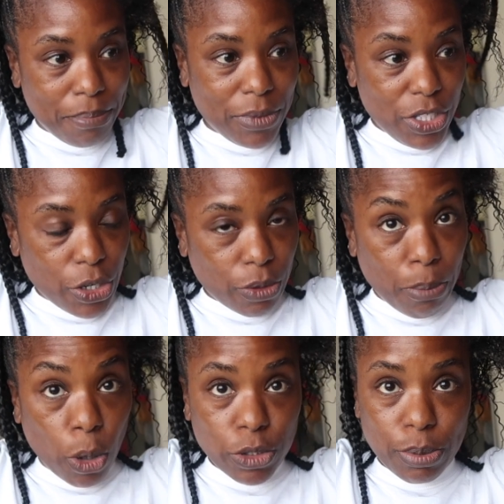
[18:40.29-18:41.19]
you know,
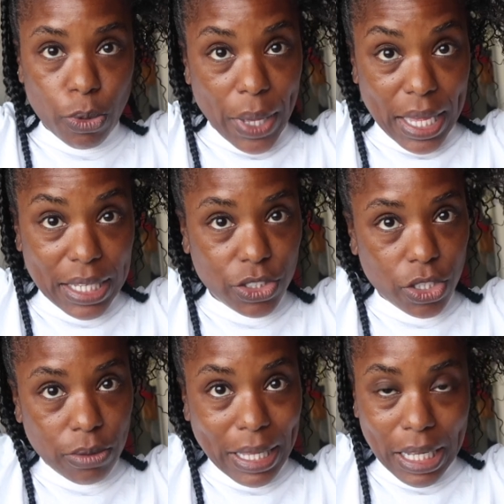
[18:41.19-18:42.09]
multiple ways, you
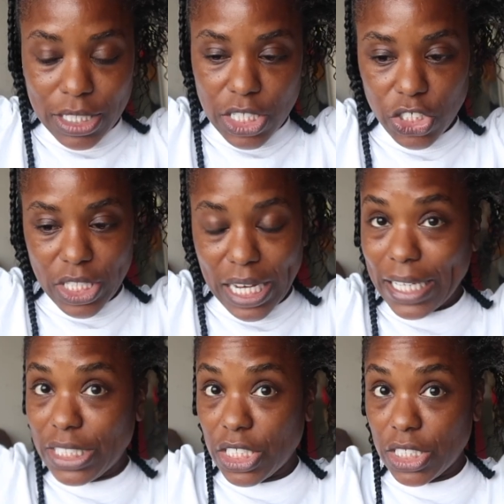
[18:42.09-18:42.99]
know, like a dish that I
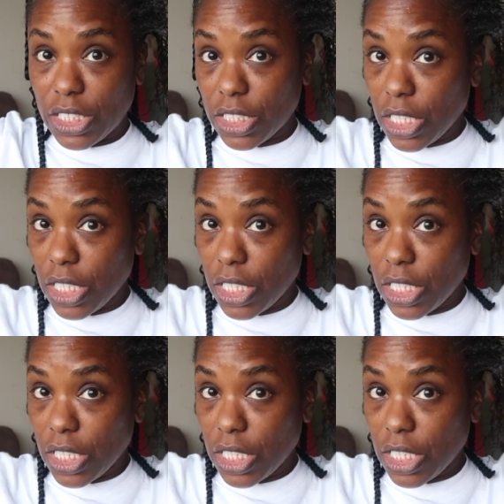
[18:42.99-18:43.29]
just